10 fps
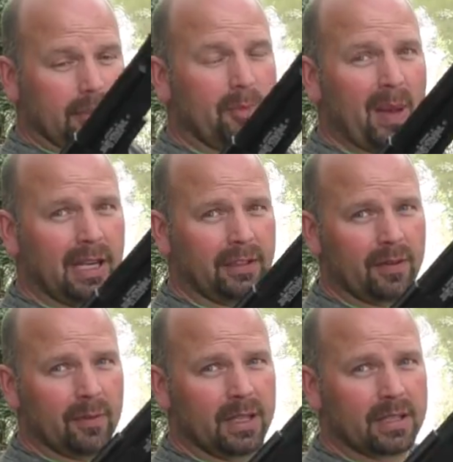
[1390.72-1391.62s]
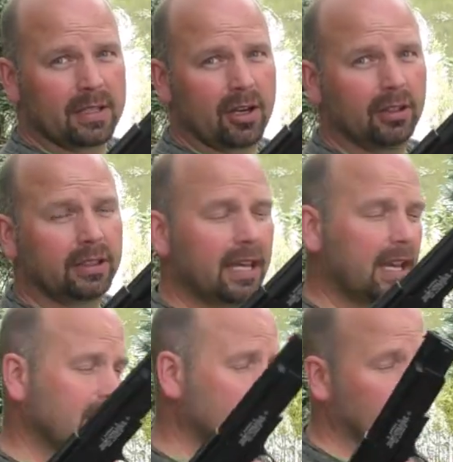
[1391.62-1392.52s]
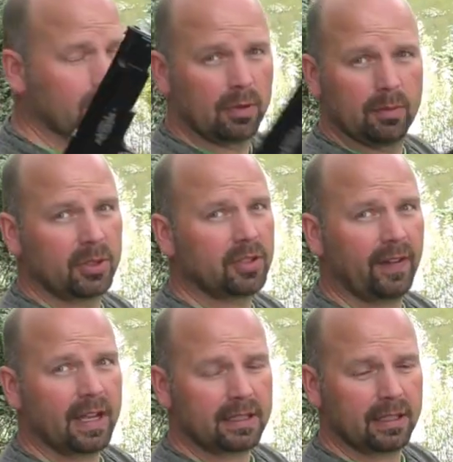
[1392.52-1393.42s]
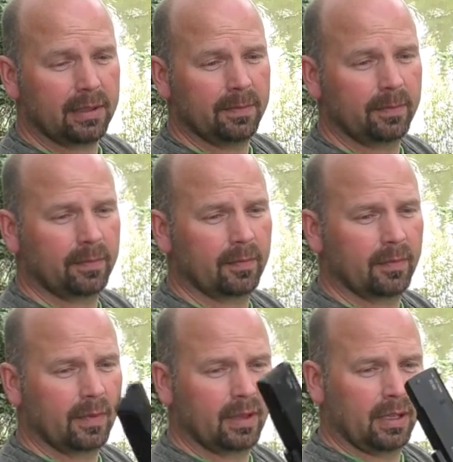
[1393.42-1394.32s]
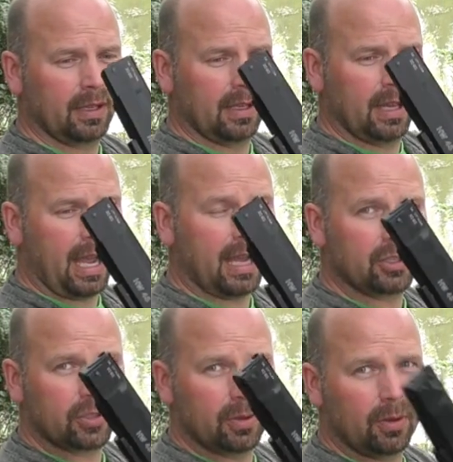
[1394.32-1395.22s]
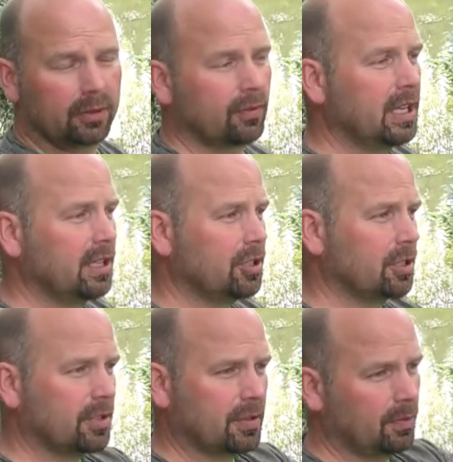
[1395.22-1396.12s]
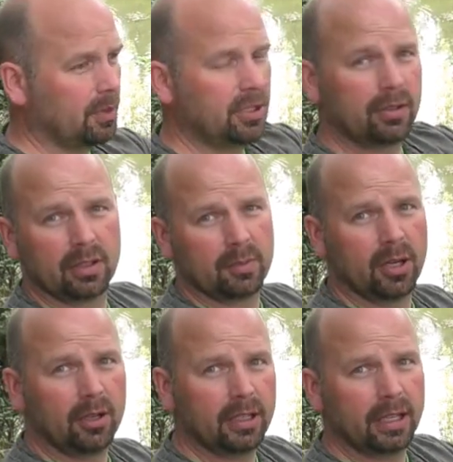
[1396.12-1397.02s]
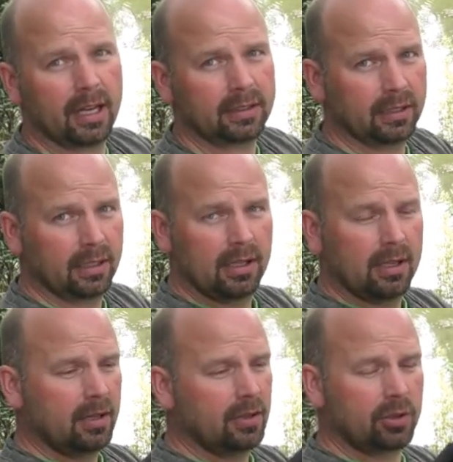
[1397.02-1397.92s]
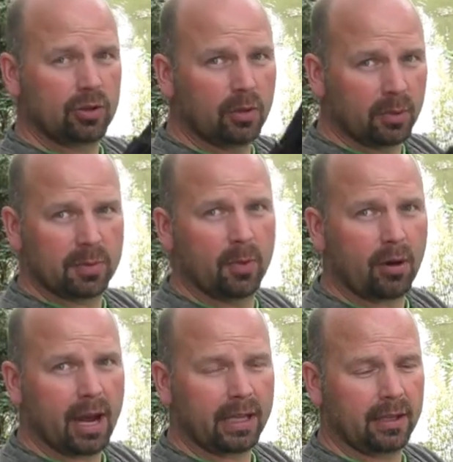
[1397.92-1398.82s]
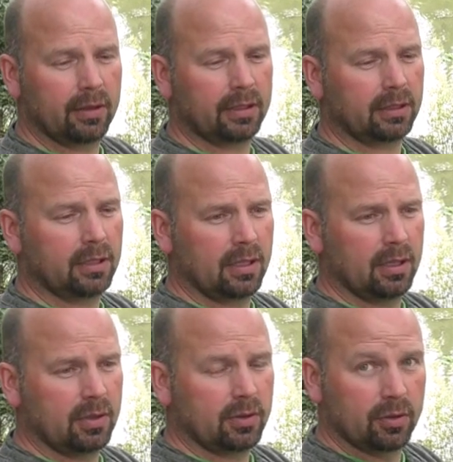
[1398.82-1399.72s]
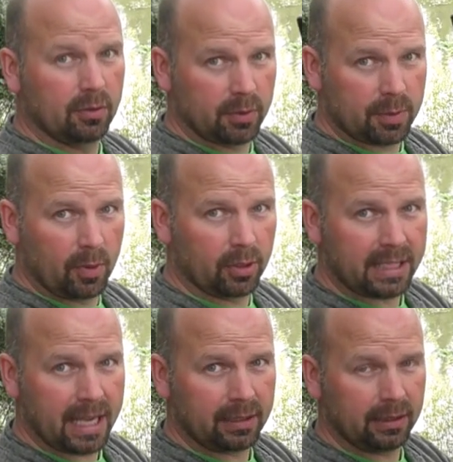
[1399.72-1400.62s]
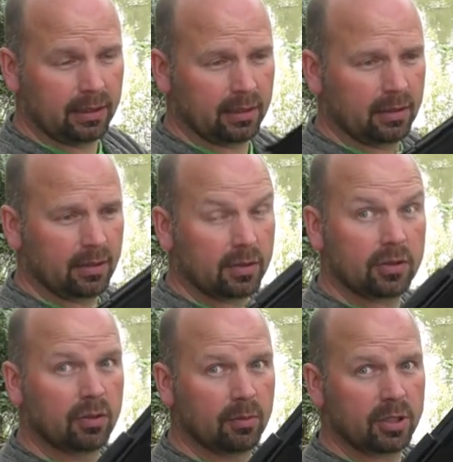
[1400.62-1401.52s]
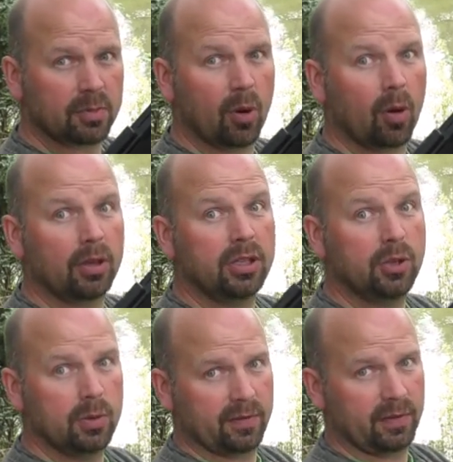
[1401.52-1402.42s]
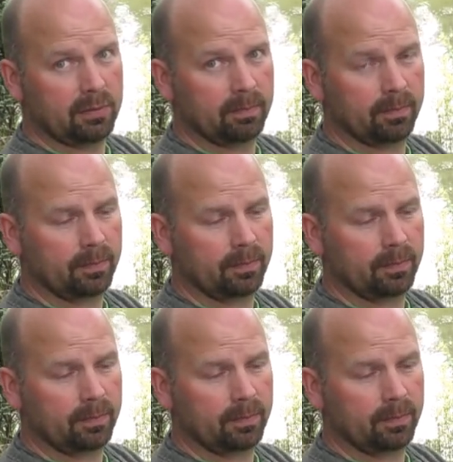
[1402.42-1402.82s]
The pellet from this got there so much faster at short ranges, which you're going to be hunting at, so much more accurate, so much more deadly, so much more useful.